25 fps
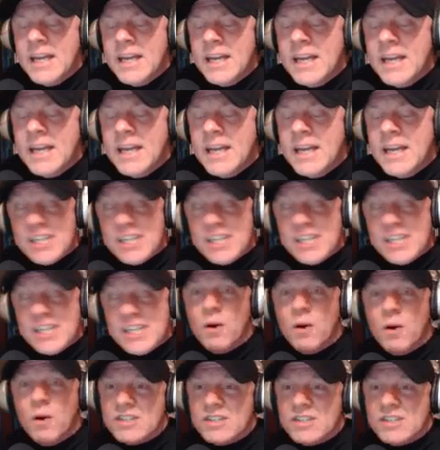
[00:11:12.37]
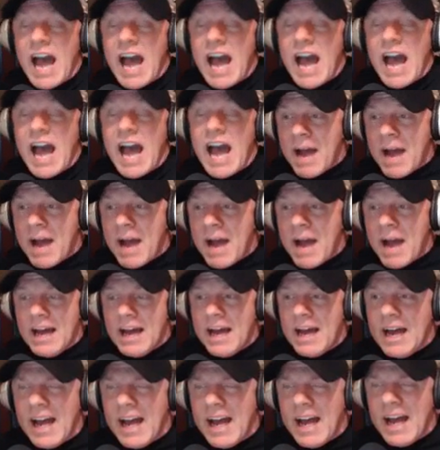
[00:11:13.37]
She goes, I had
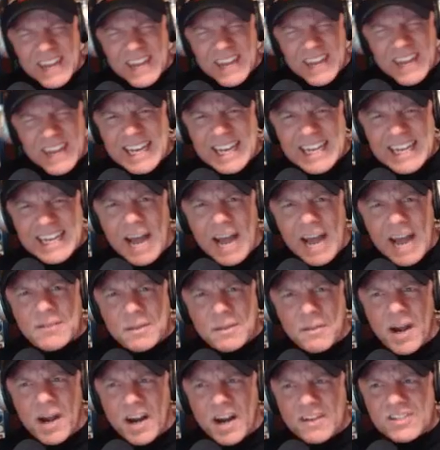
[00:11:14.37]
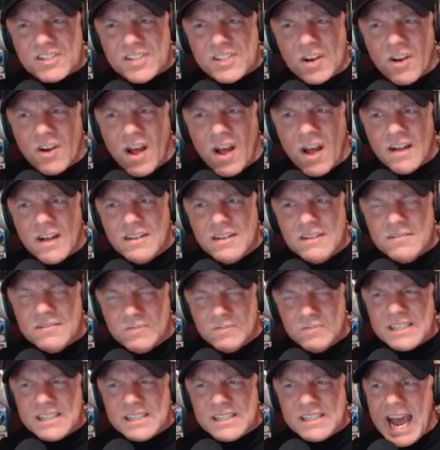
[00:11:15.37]
my, I think I had a Captain America shirt on.
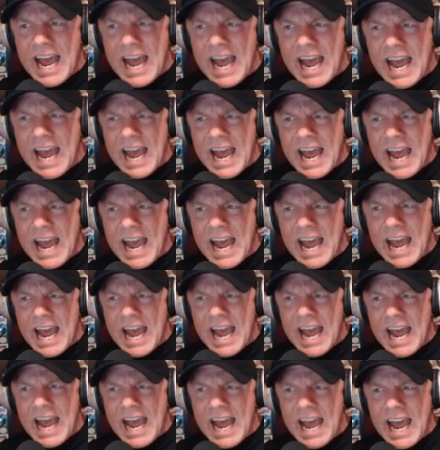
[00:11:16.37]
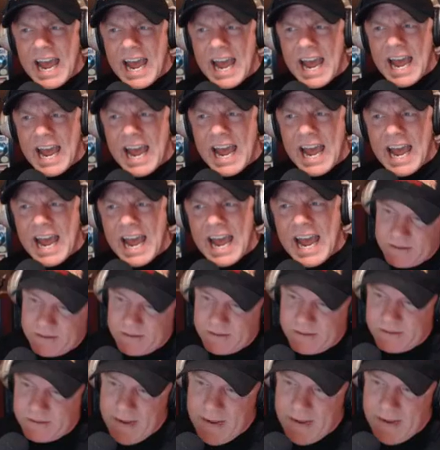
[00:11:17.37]
Was it Cap? I don't know, probably Cap. It's
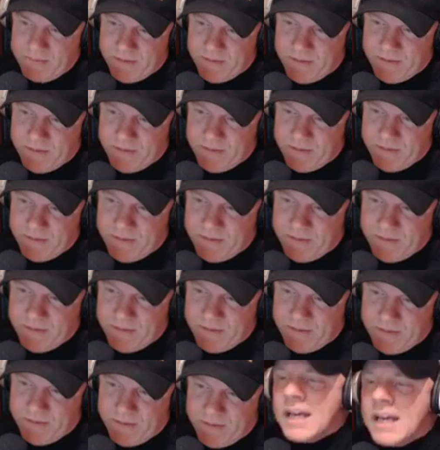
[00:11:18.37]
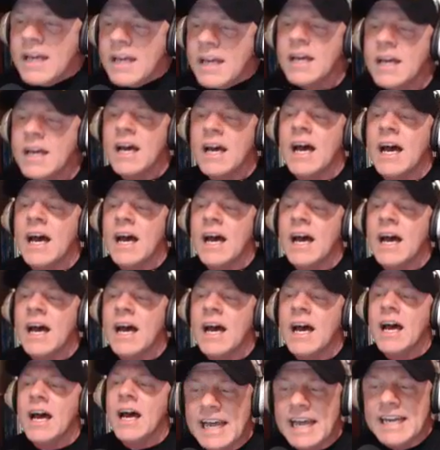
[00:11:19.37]
Cap just about every day.
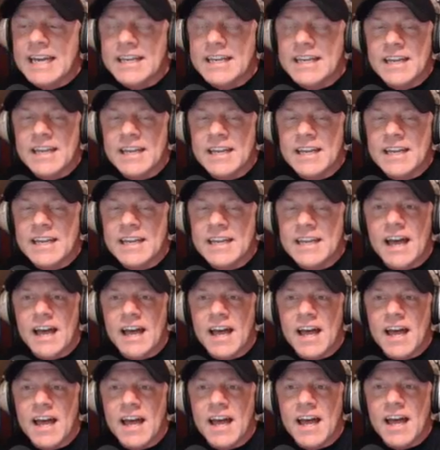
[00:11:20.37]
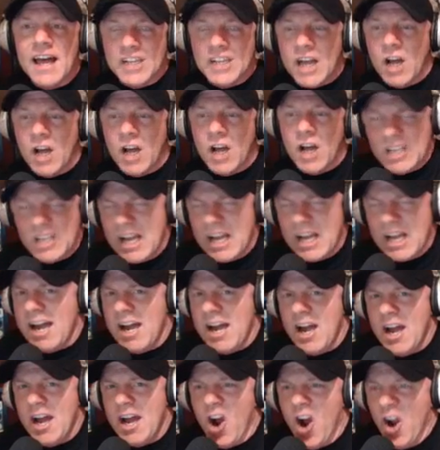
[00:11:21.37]
And she goes,
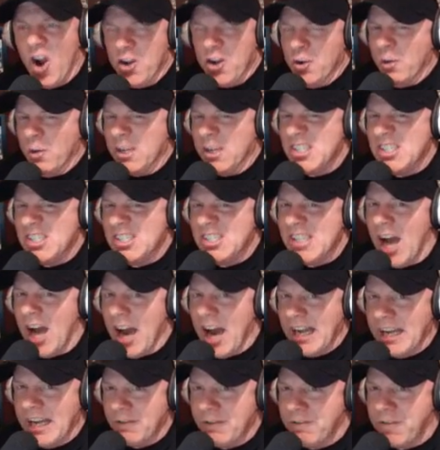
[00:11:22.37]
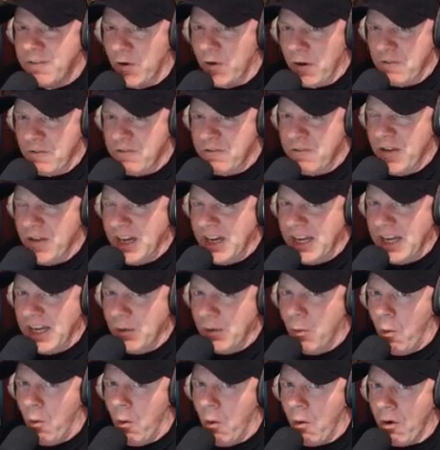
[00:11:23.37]
are you excited for Infinity
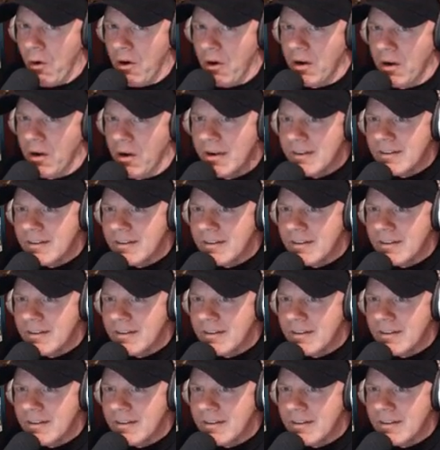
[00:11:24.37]
War?